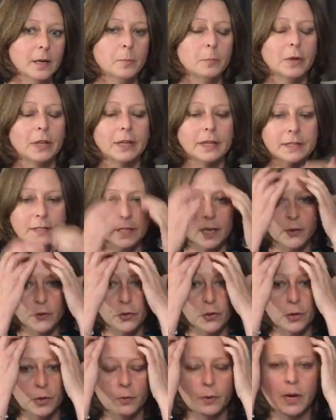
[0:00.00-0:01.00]
But let's go
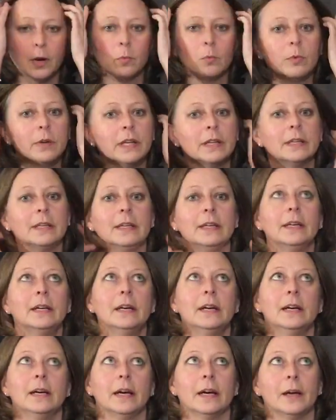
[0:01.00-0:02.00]
through a really
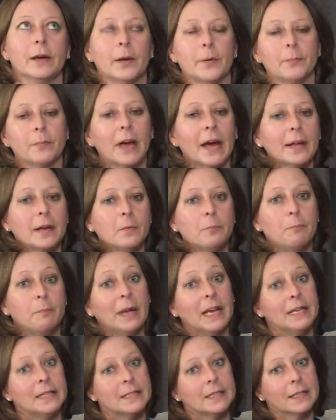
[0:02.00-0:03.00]
kind of
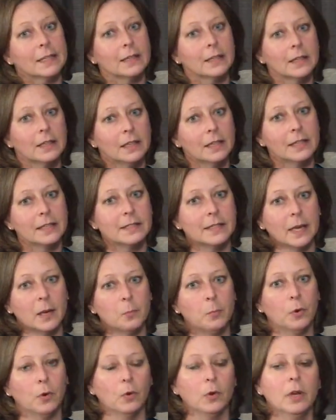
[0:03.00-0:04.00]
basic little
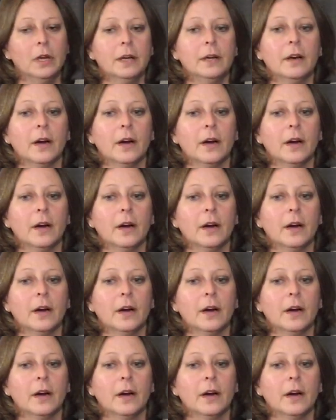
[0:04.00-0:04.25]
example